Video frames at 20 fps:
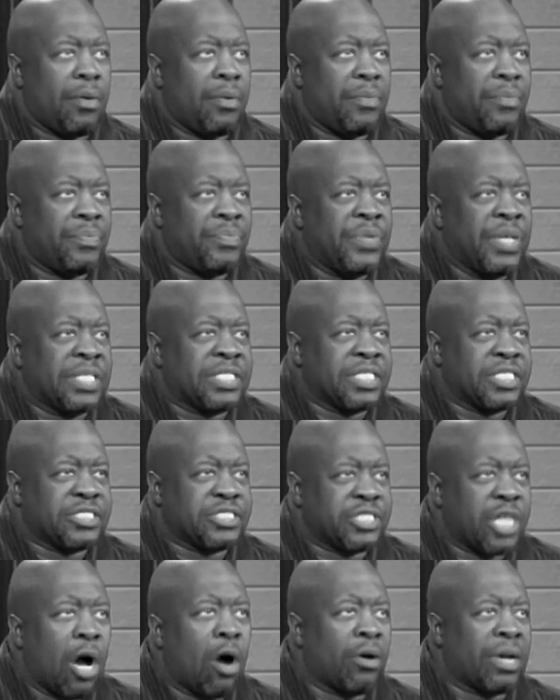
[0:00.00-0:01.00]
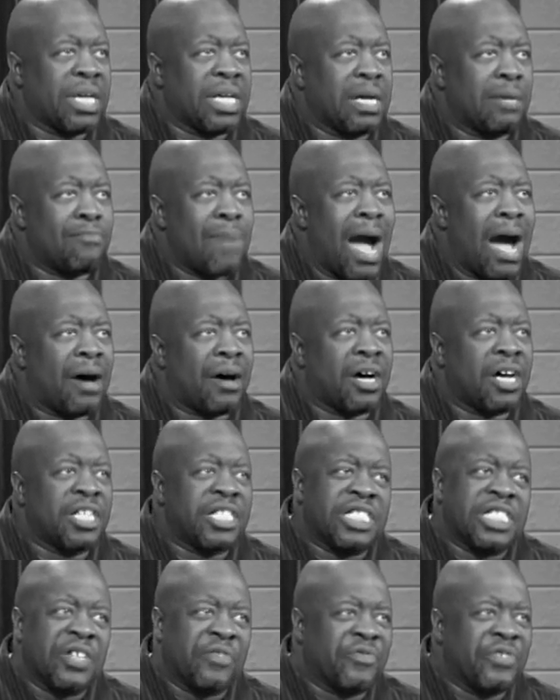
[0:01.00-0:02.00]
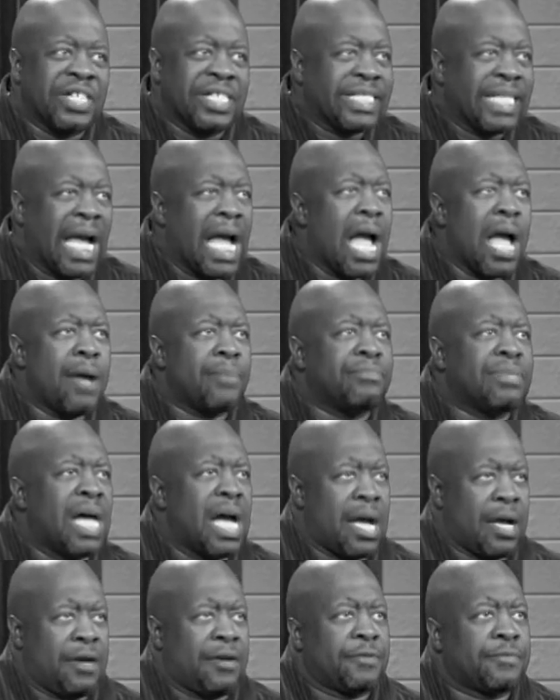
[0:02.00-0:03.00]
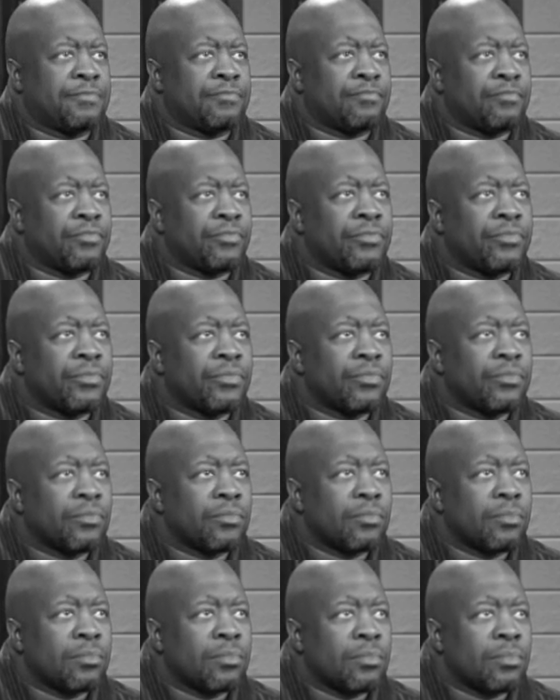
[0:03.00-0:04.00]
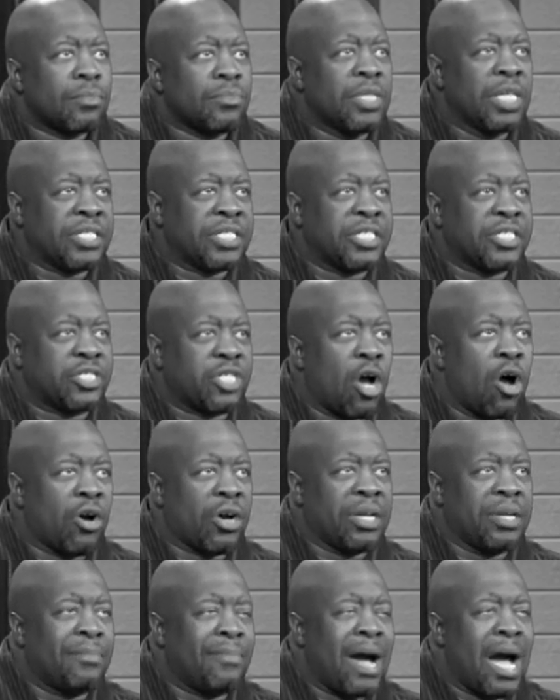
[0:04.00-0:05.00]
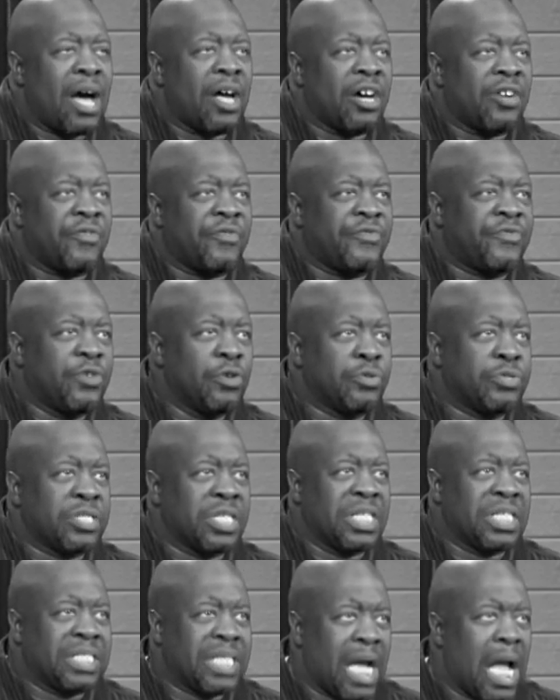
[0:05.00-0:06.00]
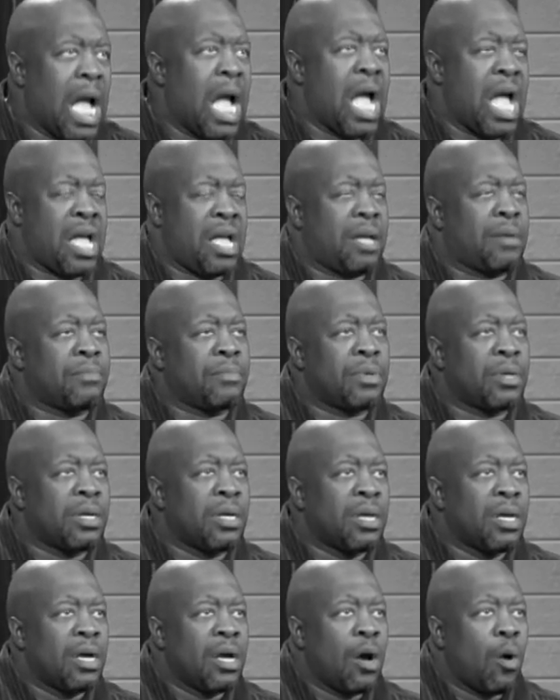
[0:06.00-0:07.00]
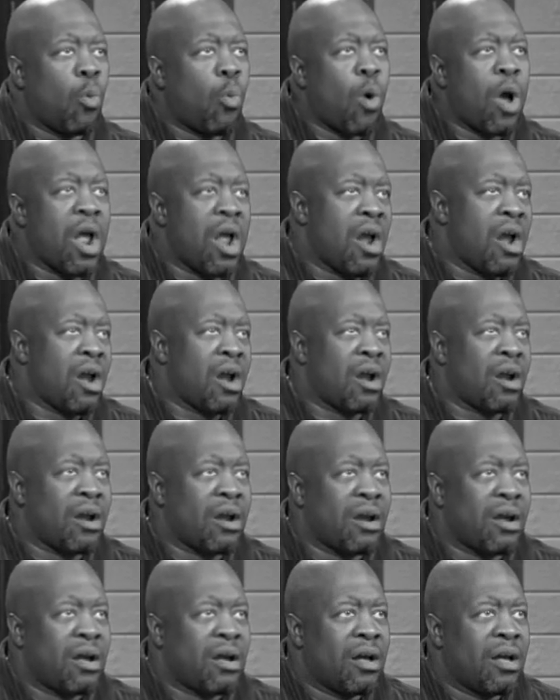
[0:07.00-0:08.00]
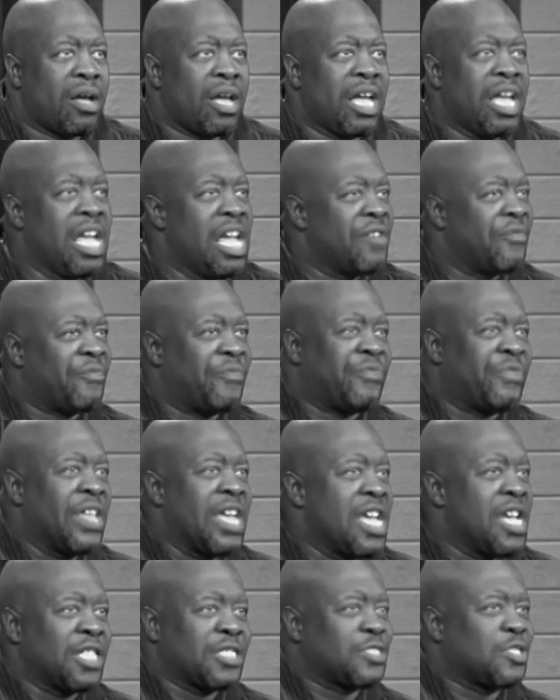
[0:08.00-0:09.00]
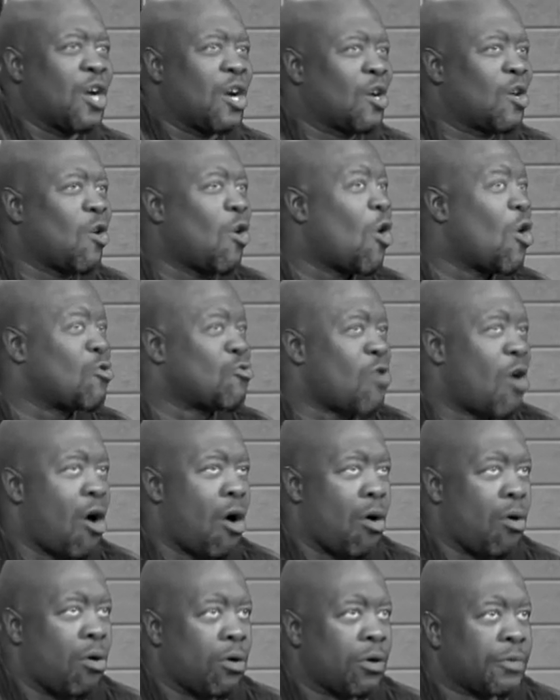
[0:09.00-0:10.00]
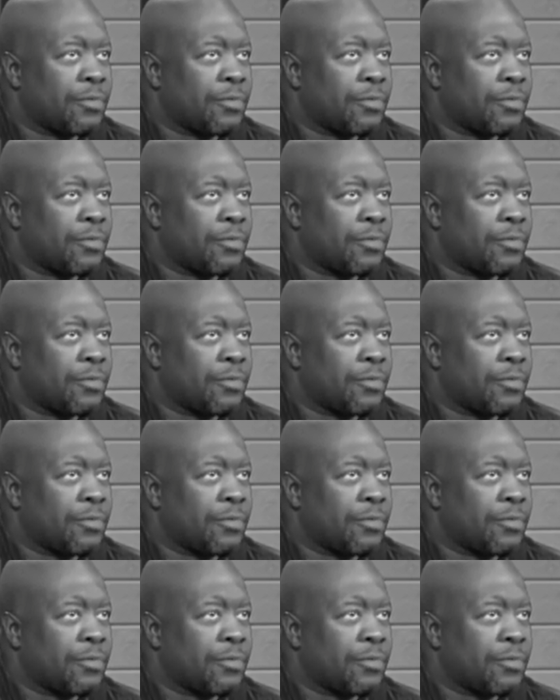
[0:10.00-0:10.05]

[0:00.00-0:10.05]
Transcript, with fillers: this is talking about a different time now. This is talking about a future time where if things start going wrong.